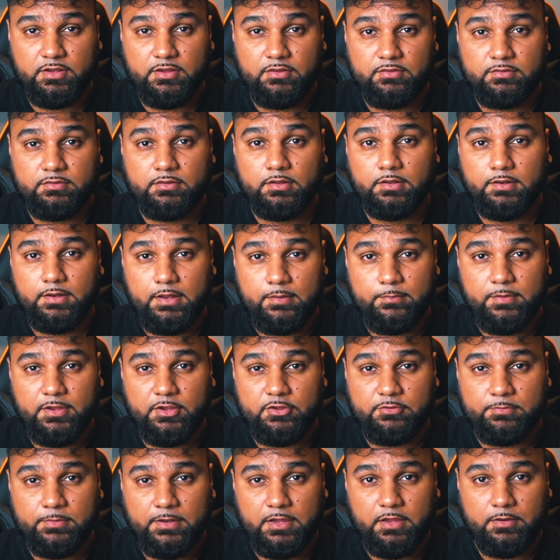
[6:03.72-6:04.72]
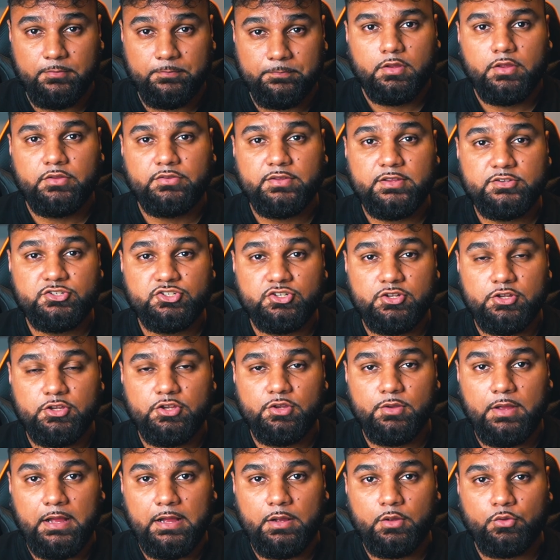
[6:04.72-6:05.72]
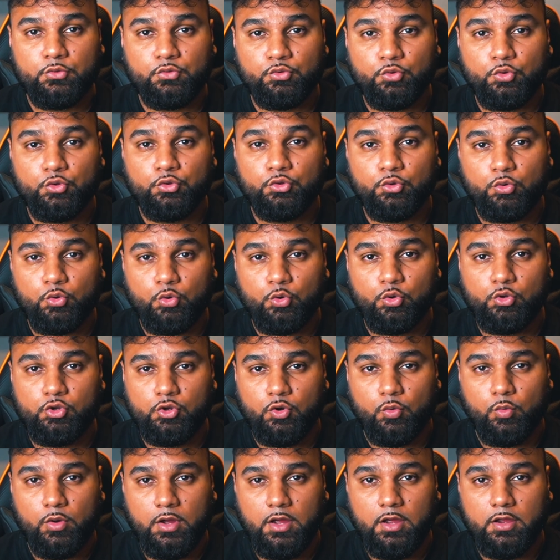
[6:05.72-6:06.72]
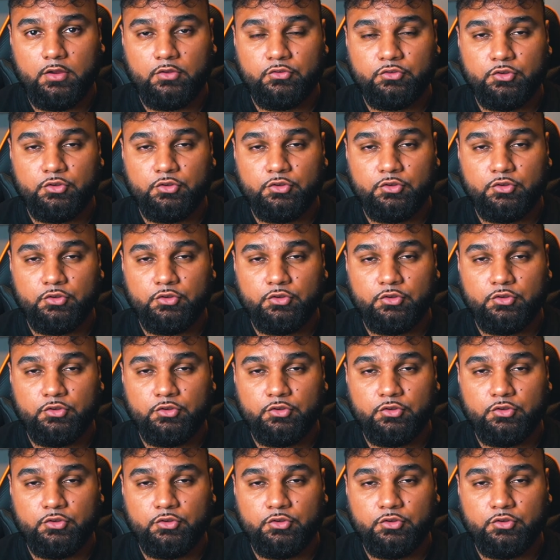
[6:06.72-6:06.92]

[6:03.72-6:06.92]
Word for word: is, let me explain. Essentially, you outsource all your work.